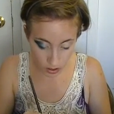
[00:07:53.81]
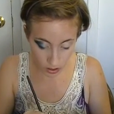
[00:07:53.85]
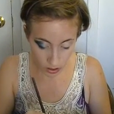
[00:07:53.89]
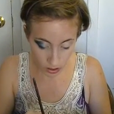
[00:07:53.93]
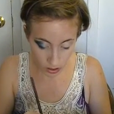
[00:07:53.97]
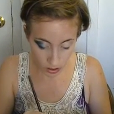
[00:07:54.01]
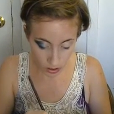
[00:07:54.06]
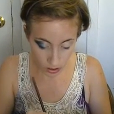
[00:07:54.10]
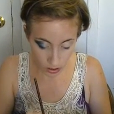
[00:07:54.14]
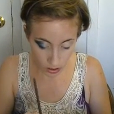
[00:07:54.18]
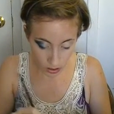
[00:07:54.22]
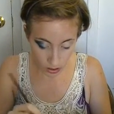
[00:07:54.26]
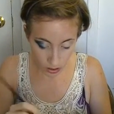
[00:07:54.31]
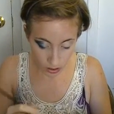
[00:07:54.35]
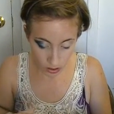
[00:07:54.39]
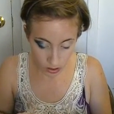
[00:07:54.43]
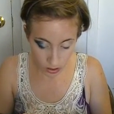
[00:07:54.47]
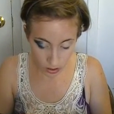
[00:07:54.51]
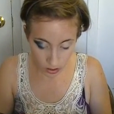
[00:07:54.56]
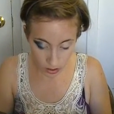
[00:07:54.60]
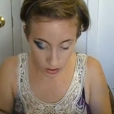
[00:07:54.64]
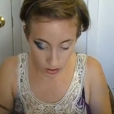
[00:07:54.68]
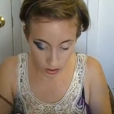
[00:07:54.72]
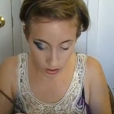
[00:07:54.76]

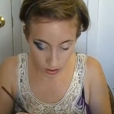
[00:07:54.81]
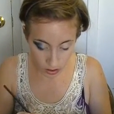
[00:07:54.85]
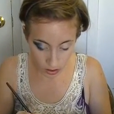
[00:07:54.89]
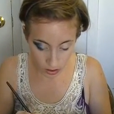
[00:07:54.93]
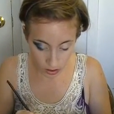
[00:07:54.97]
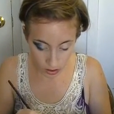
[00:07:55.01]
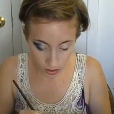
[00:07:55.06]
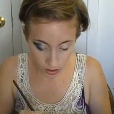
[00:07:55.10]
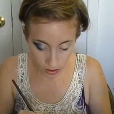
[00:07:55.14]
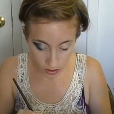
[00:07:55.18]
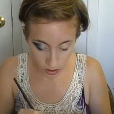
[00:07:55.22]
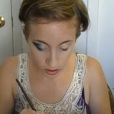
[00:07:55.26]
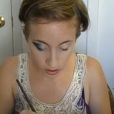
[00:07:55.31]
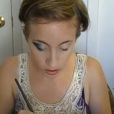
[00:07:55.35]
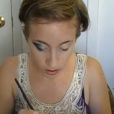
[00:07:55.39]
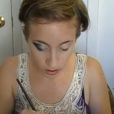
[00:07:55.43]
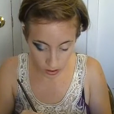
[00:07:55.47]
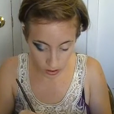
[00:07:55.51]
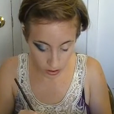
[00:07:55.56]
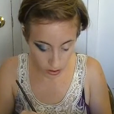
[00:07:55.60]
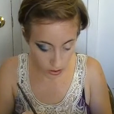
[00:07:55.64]
[no speech]